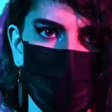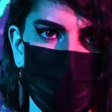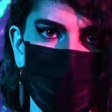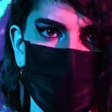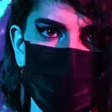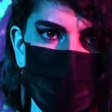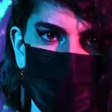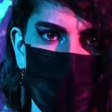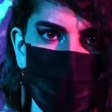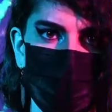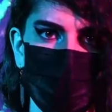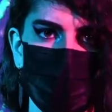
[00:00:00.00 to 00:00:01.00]
that I want to
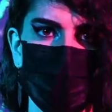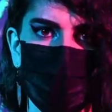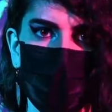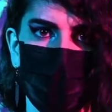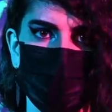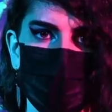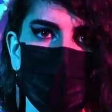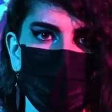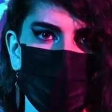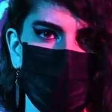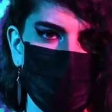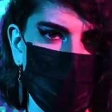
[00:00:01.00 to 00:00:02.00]
stress is that
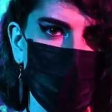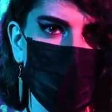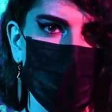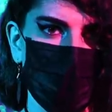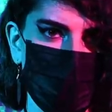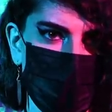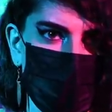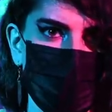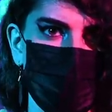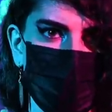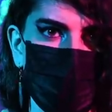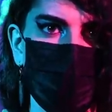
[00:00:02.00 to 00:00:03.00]
by
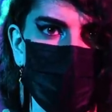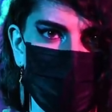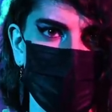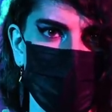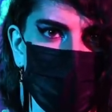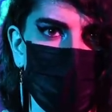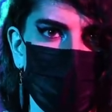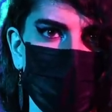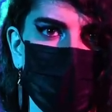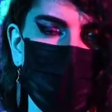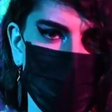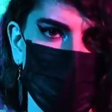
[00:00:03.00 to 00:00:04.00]
merits of concealed
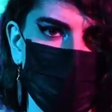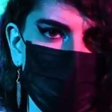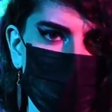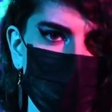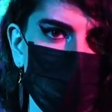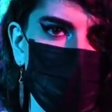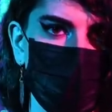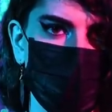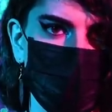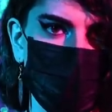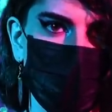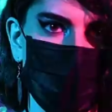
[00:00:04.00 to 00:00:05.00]
carrying, you are
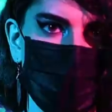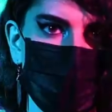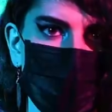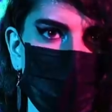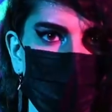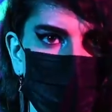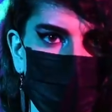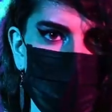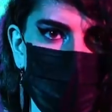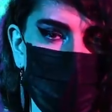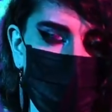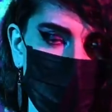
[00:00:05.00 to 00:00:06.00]
utilizing what is
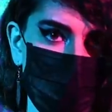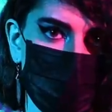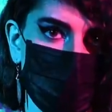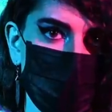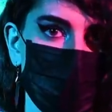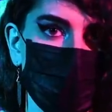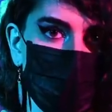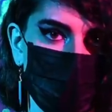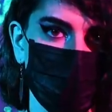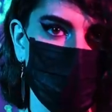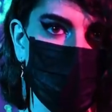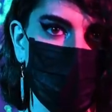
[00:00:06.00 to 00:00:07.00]
potentially
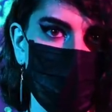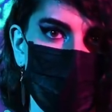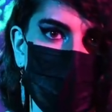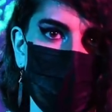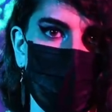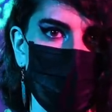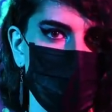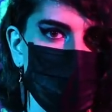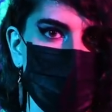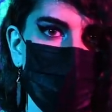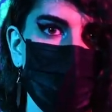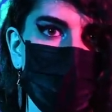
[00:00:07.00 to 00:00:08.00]
lethal force.
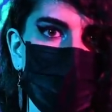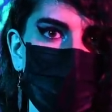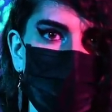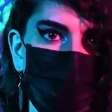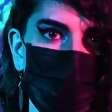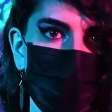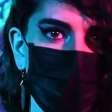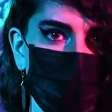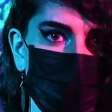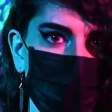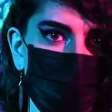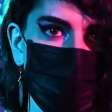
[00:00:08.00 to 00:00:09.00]
This means that
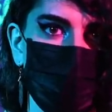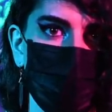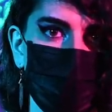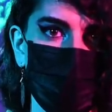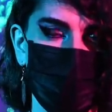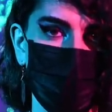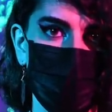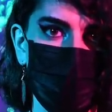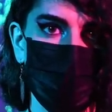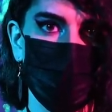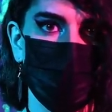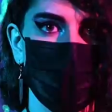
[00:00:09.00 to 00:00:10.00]
you also are
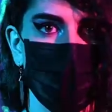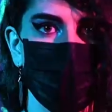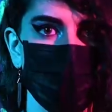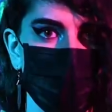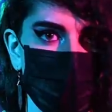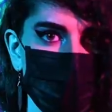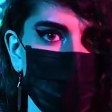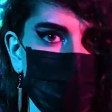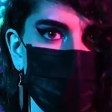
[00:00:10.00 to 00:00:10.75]
responsible with how you conduct